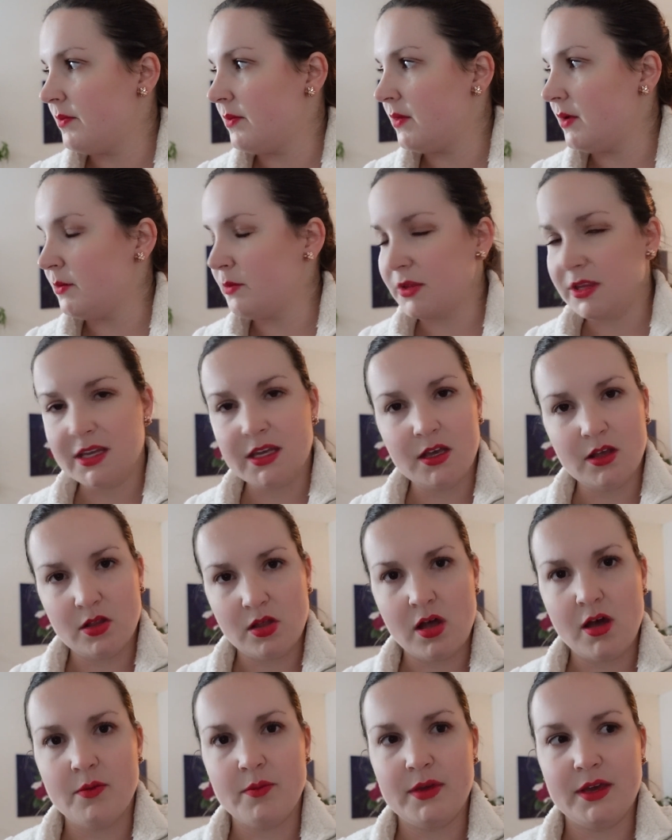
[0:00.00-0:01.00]
I'm blinking a
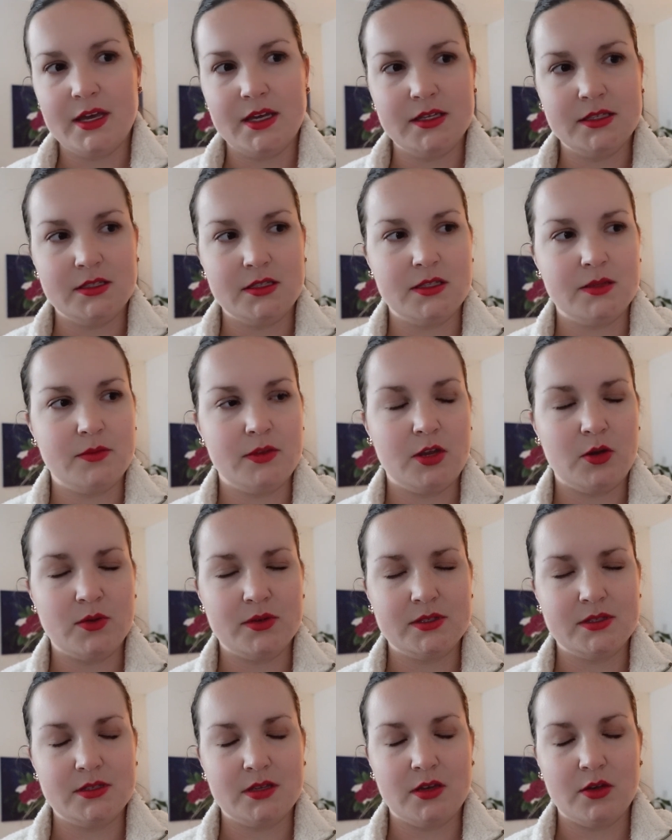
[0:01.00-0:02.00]
lot because there
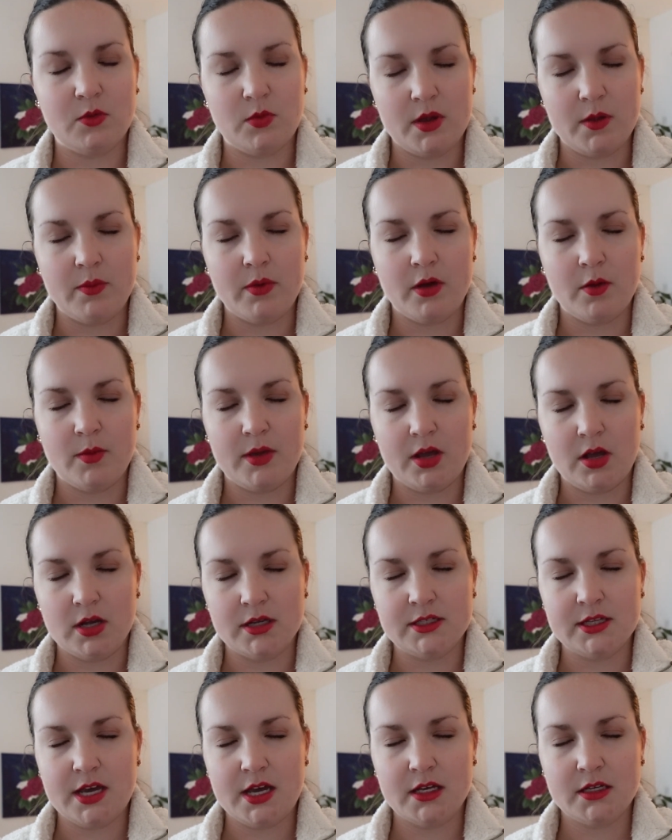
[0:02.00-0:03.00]
was a rip on my
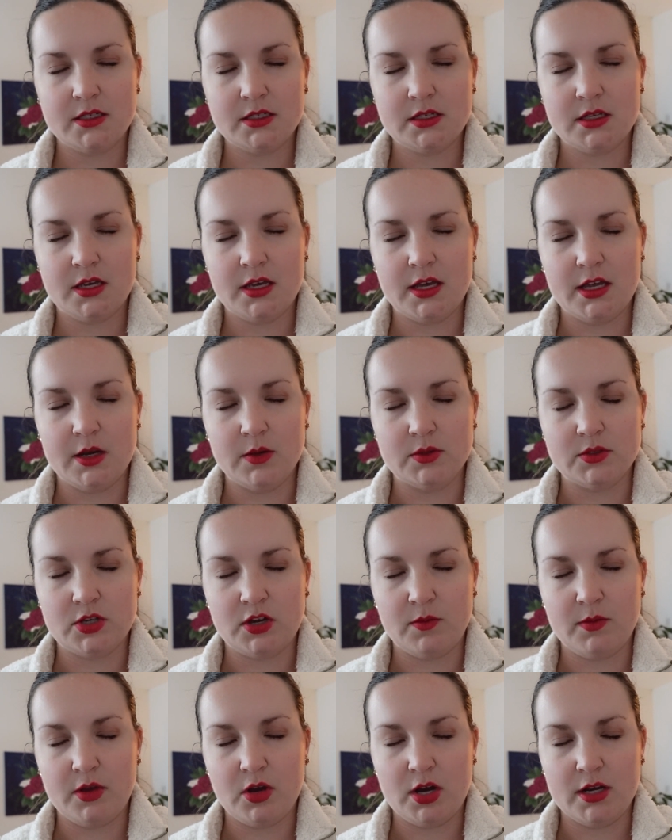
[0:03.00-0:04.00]
contact and it was
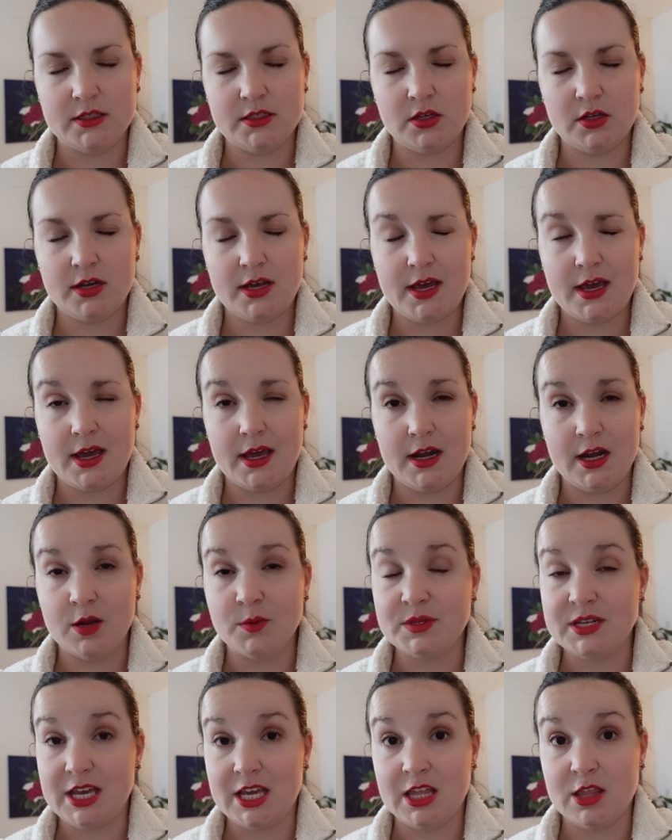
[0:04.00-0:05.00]
driving me crazy all day. I ended
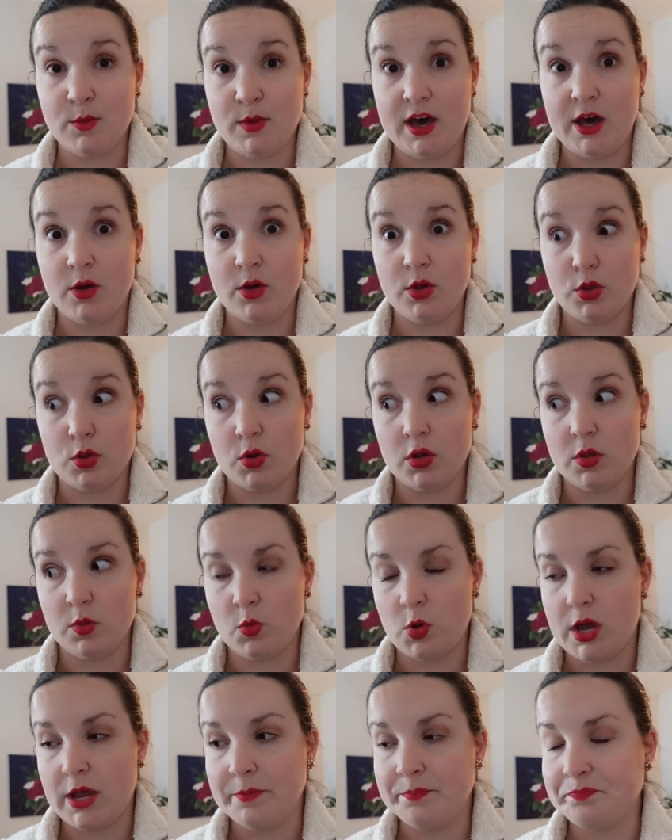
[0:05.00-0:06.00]
up taking them out and throwing them
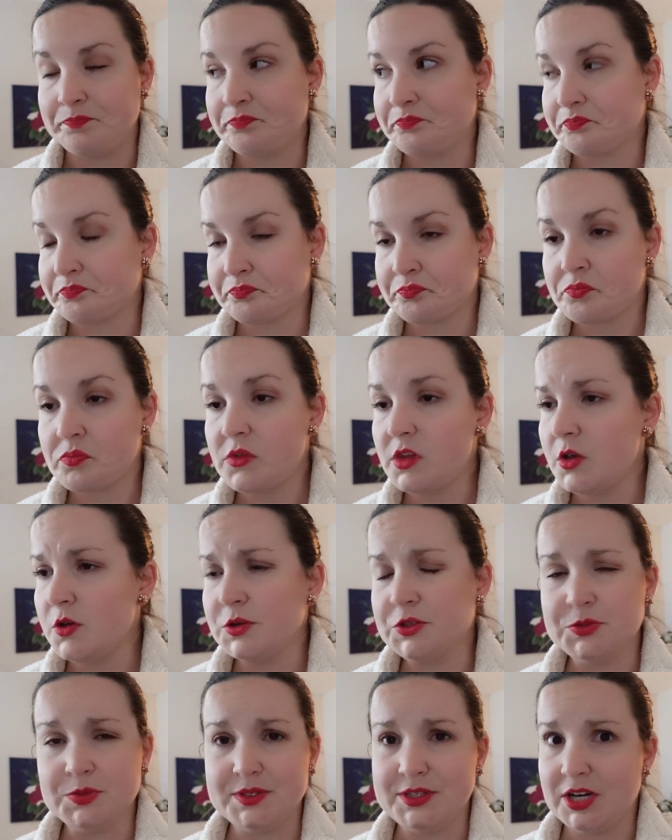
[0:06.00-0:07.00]
away,
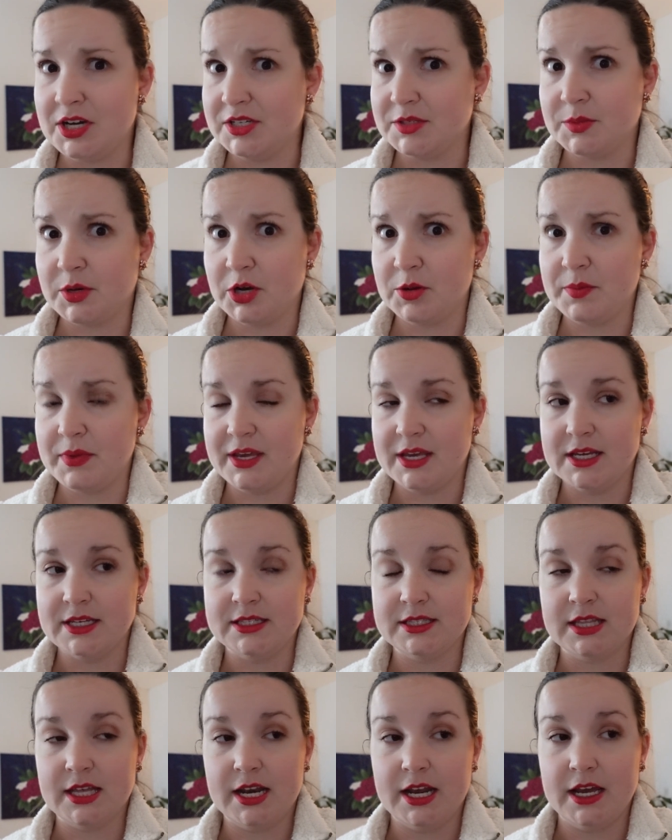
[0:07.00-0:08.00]
which was not smart
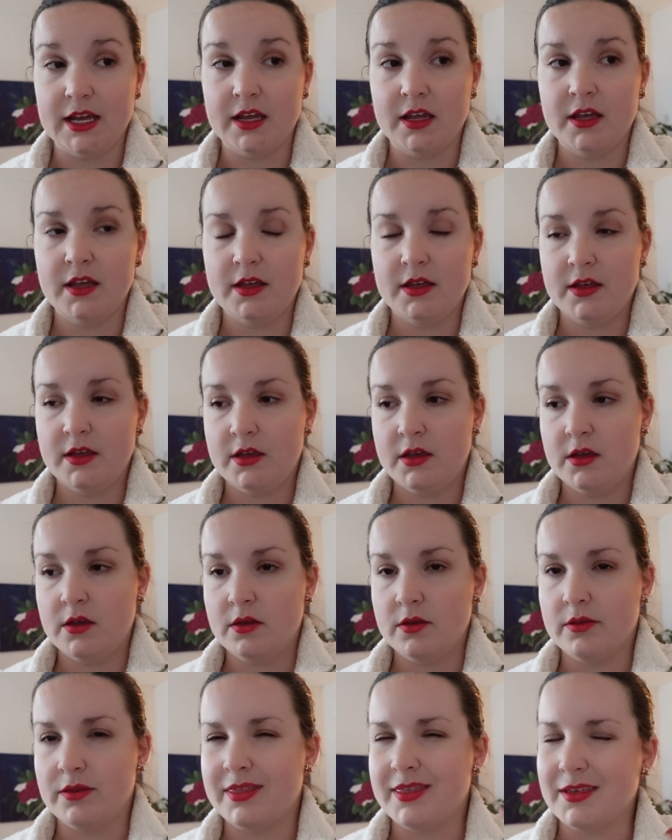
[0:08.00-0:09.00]
because then
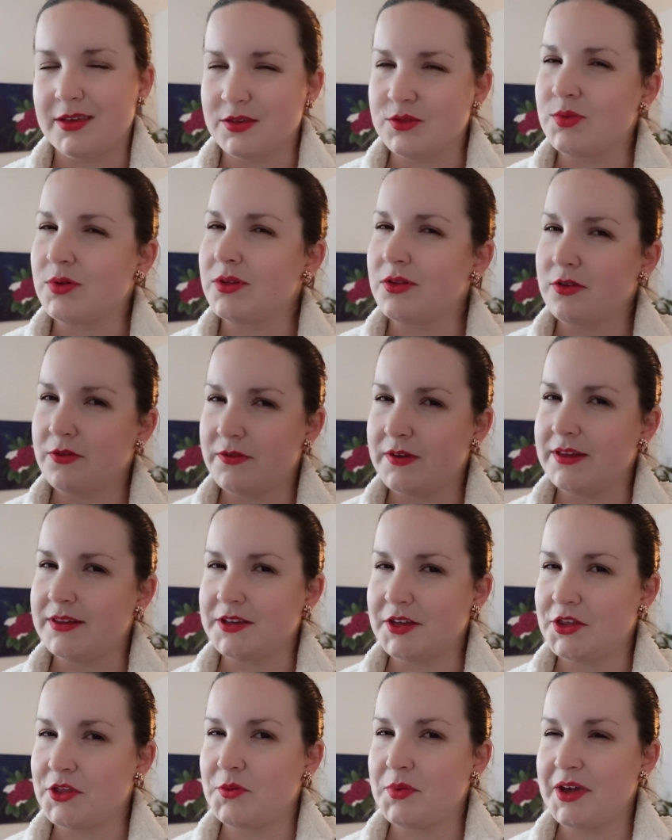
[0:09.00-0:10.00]
things were a little
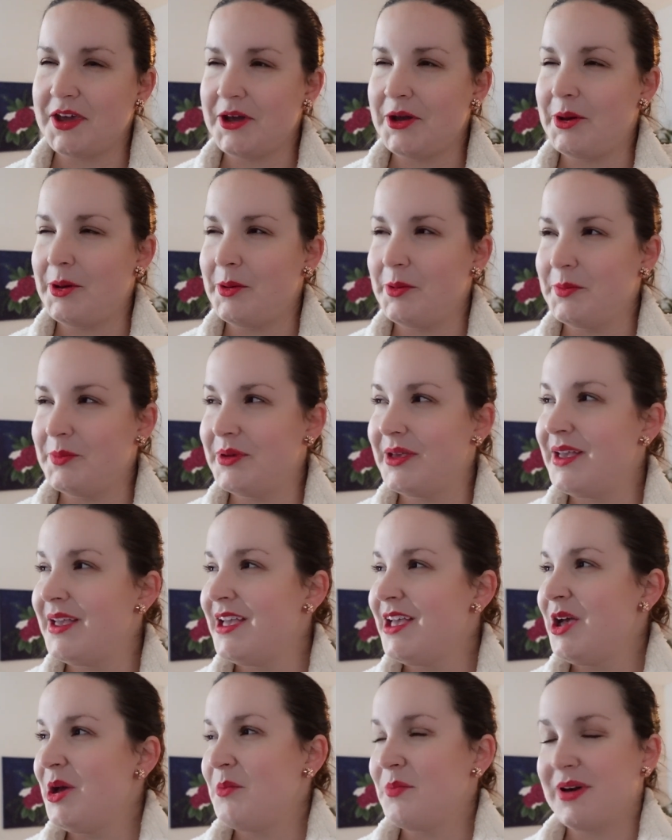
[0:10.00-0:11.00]
fuzzy on the way home,
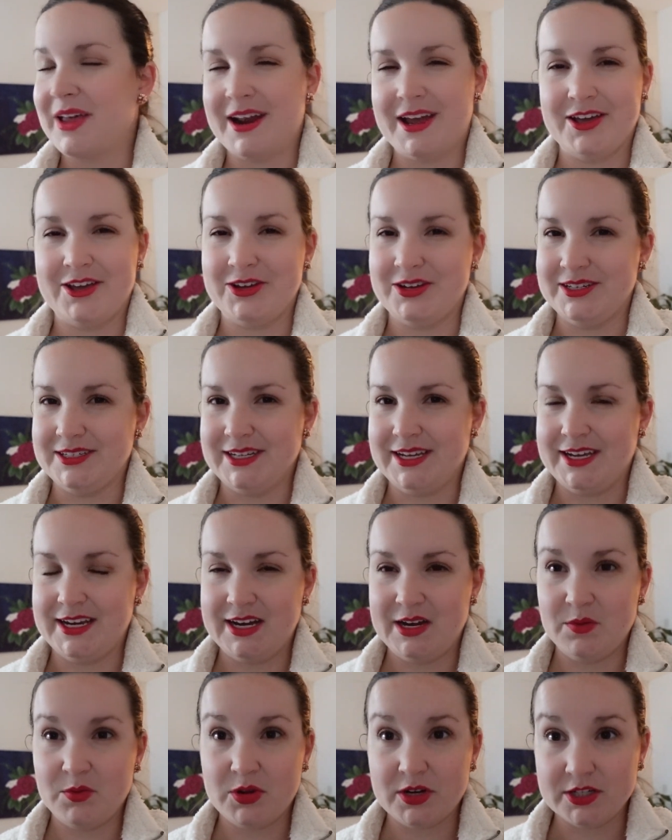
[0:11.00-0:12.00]
but I couldn't take it
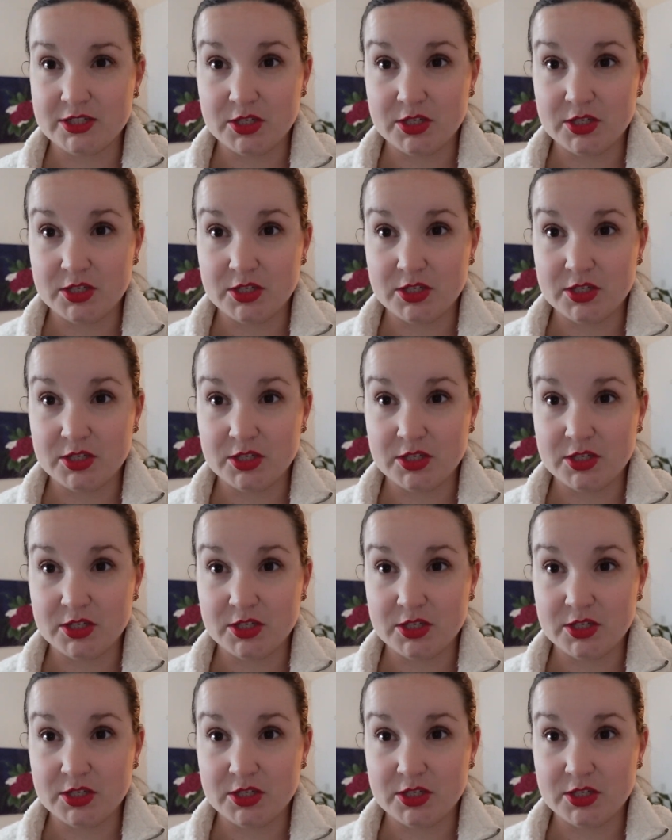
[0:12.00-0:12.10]
anymore.